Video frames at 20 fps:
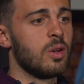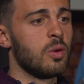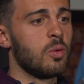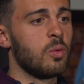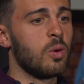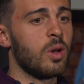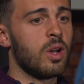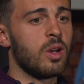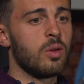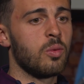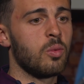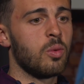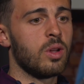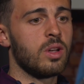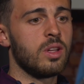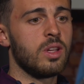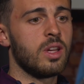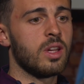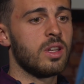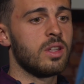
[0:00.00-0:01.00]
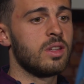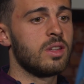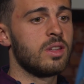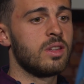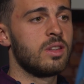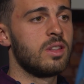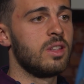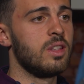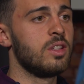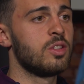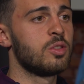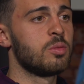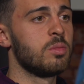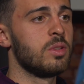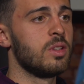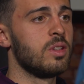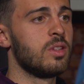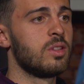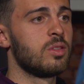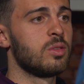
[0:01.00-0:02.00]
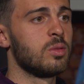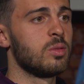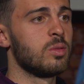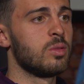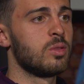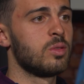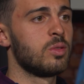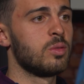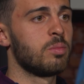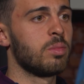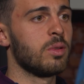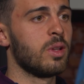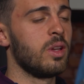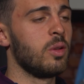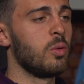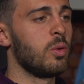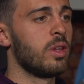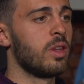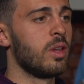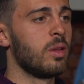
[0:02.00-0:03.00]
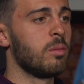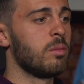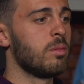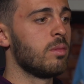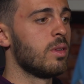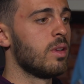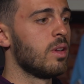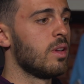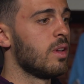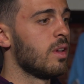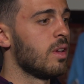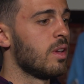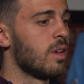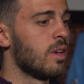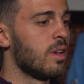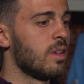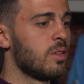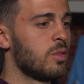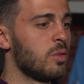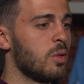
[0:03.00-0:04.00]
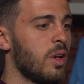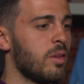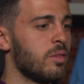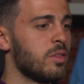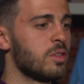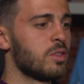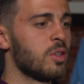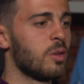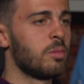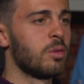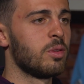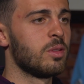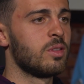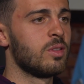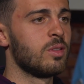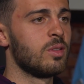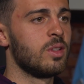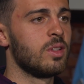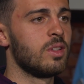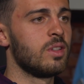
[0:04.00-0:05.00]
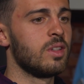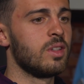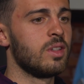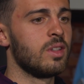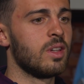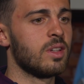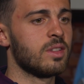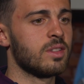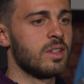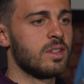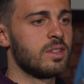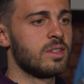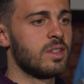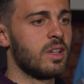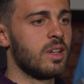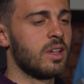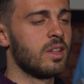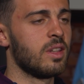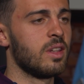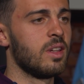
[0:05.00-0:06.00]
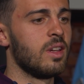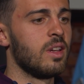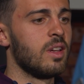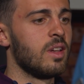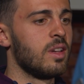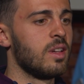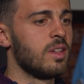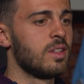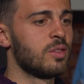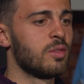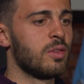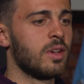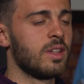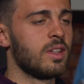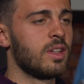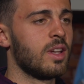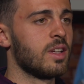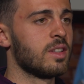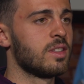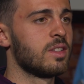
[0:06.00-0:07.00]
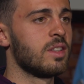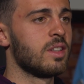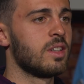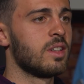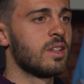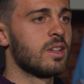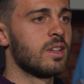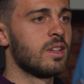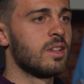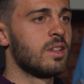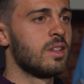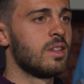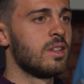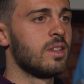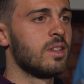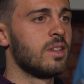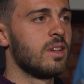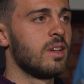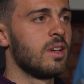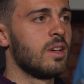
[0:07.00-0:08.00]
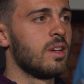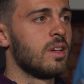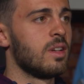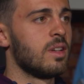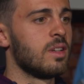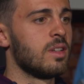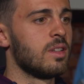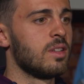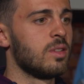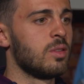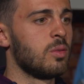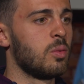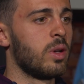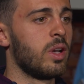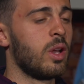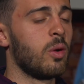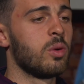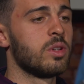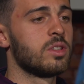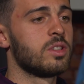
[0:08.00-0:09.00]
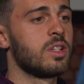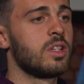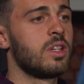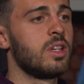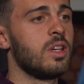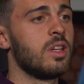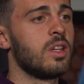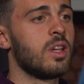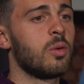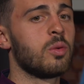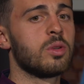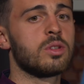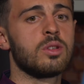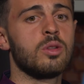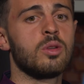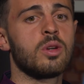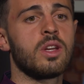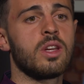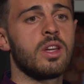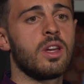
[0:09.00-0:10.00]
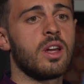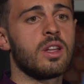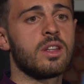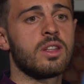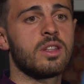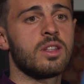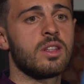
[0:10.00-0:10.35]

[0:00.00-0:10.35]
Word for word: what, what he can teach me, to, to play with him, and to have this opportunity, as I said it's fantastic. Uh, uh, when I was a kid, I was looking at,